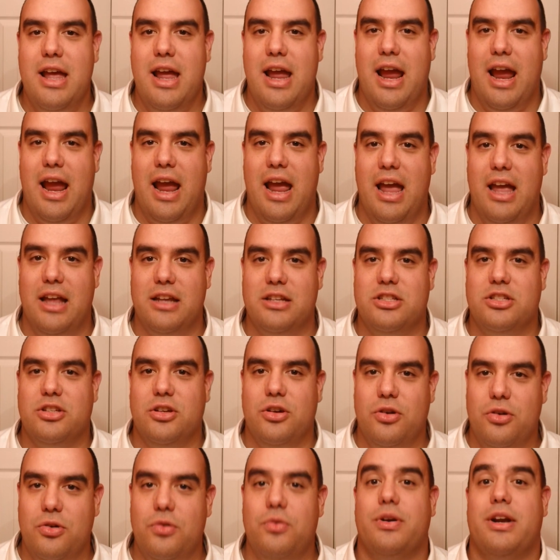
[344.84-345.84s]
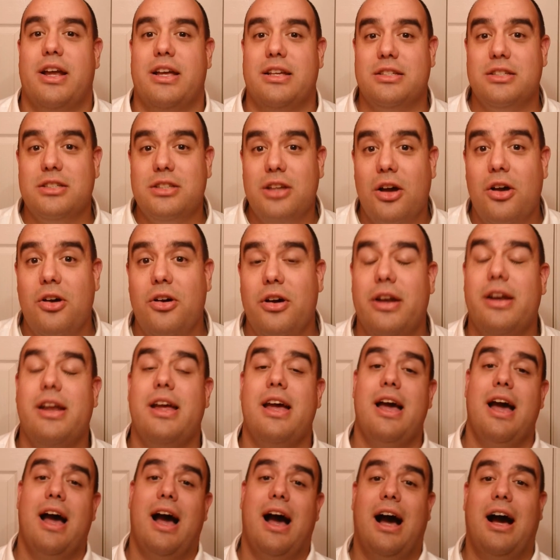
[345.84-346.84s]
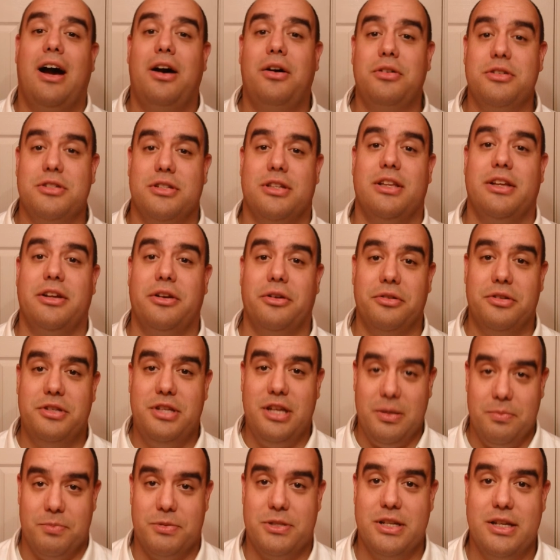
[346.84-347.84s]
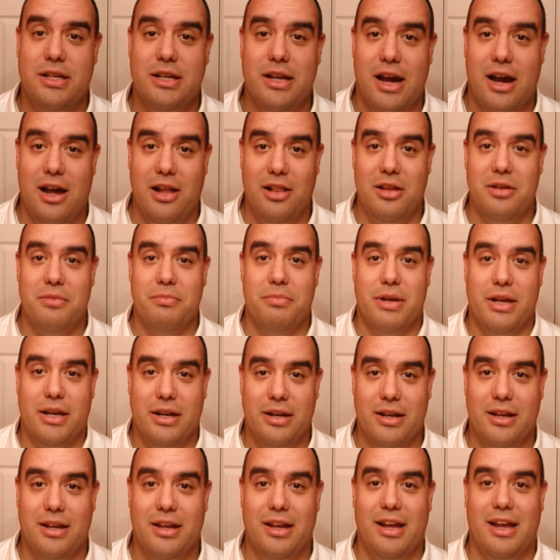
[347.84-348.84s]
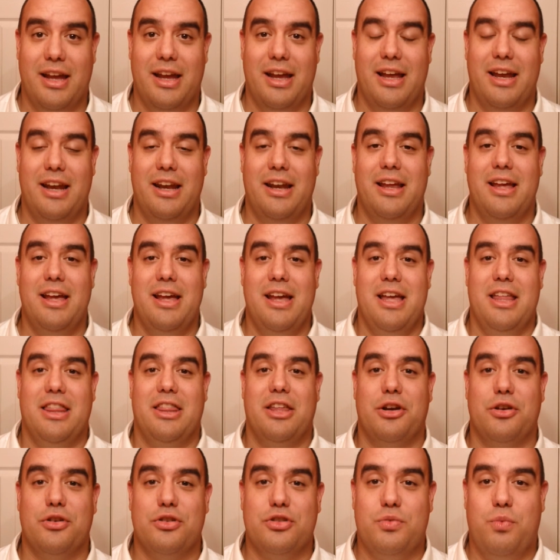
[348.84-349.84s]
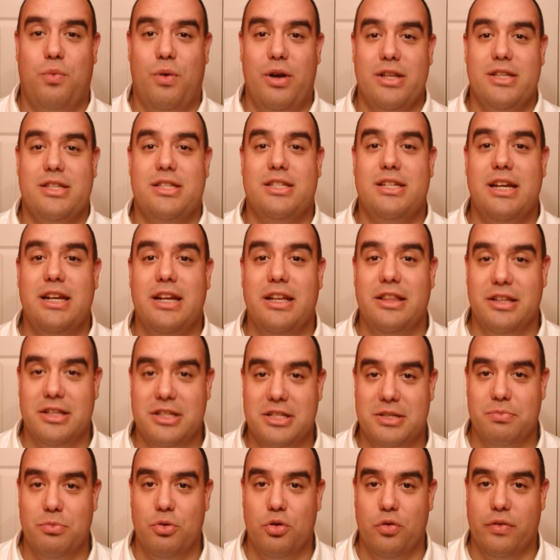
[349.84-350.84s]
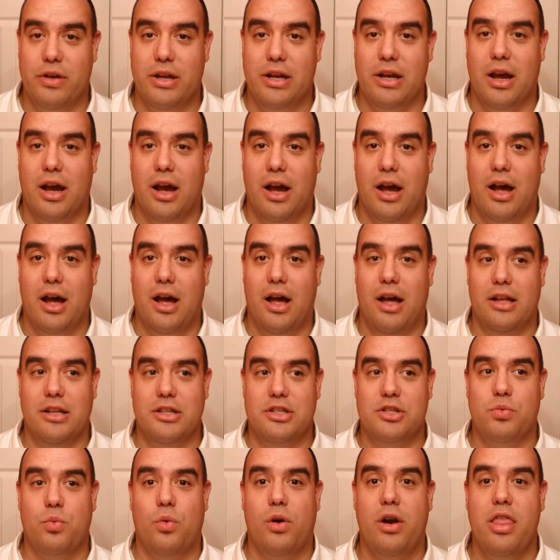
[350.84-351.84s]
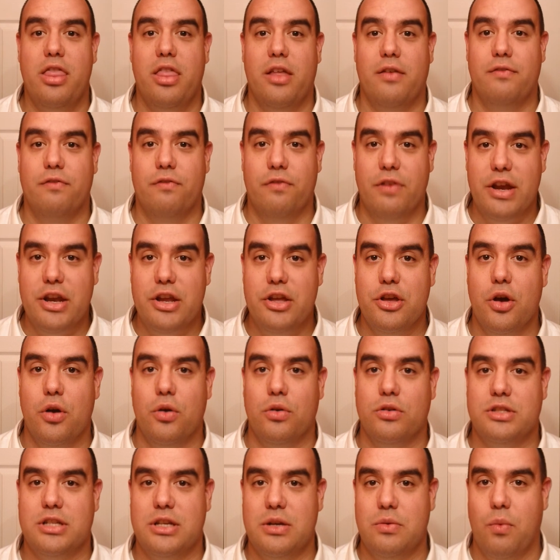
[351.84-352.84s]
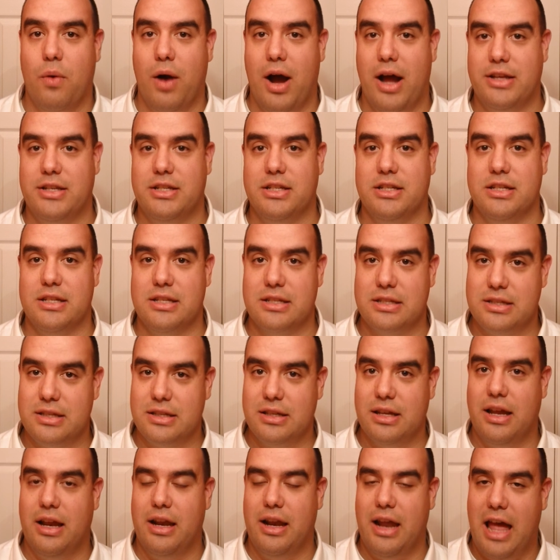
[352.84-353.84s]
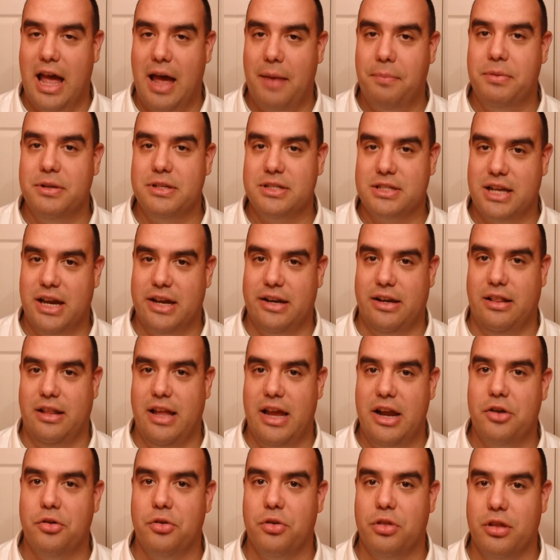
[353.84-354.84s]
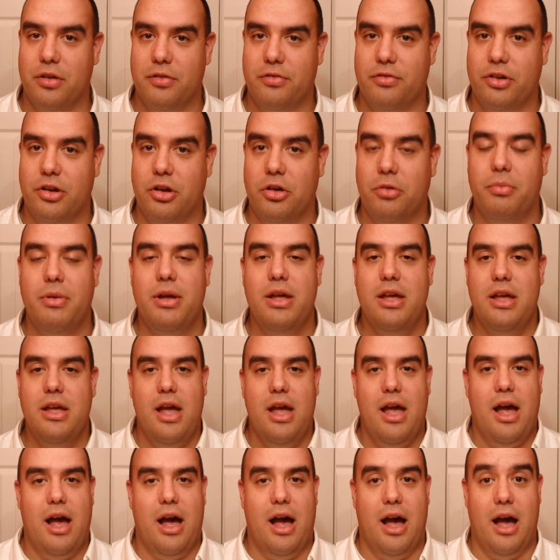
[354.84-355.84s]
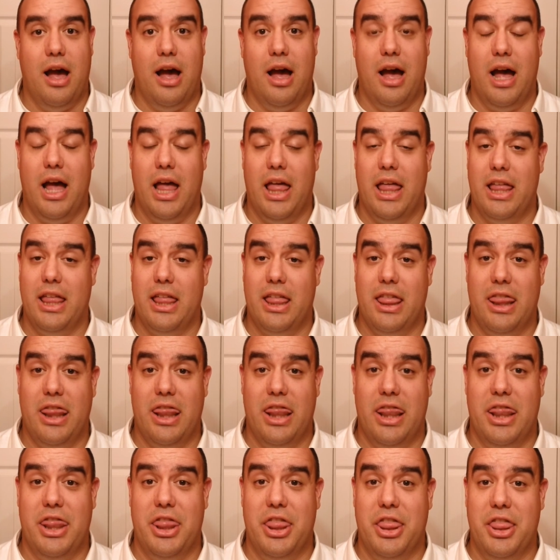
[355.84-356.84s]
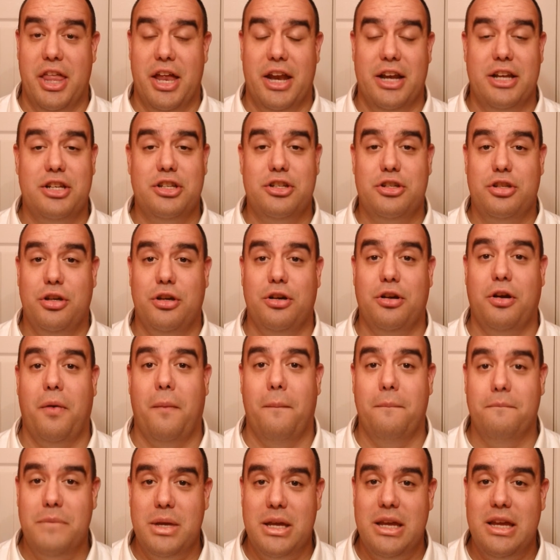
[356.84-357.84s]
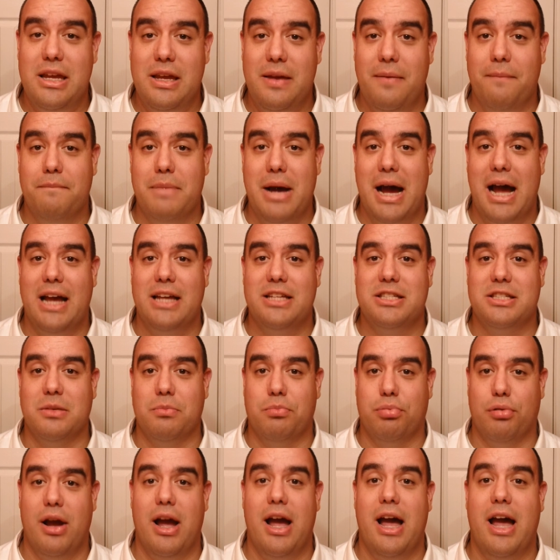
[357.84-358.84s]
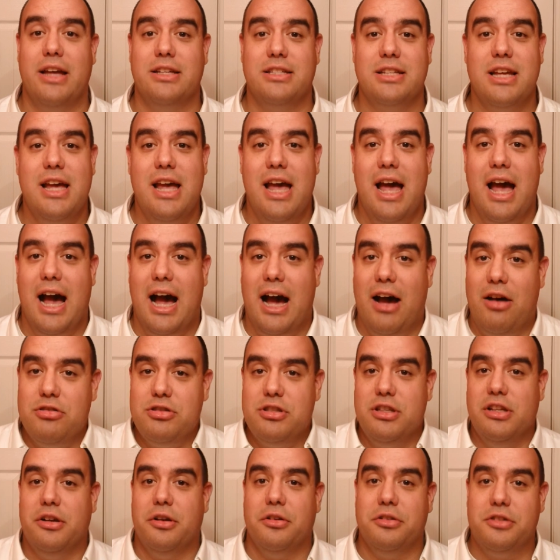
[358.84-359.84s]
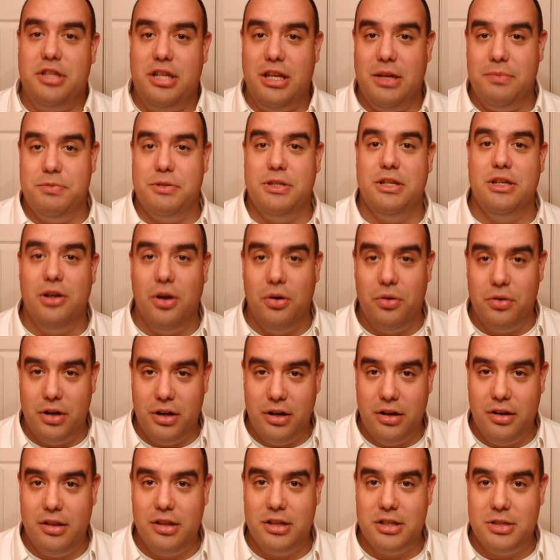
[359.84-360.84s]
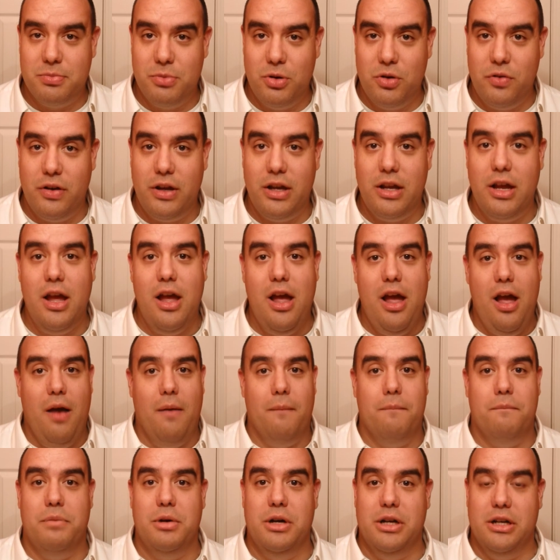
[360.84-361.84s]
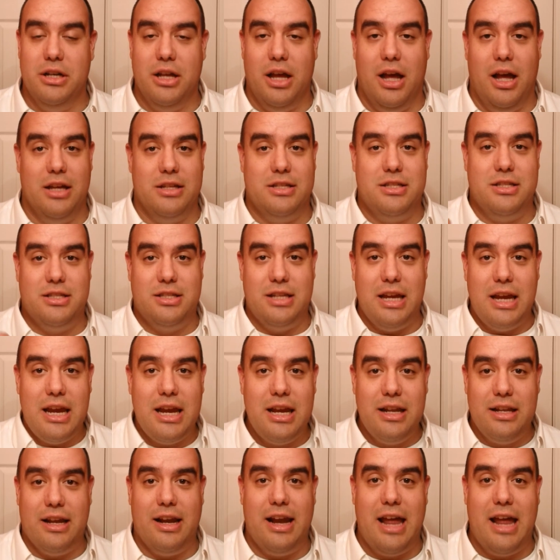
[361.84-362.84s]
And so when I saw it, I was a little tipsy, I'll admit. And there is one scene in this movie. It's one of the videos he watches. It happens kind of later in the film. That took me by surprise. I was a little tipsy going into this movie, but a scene that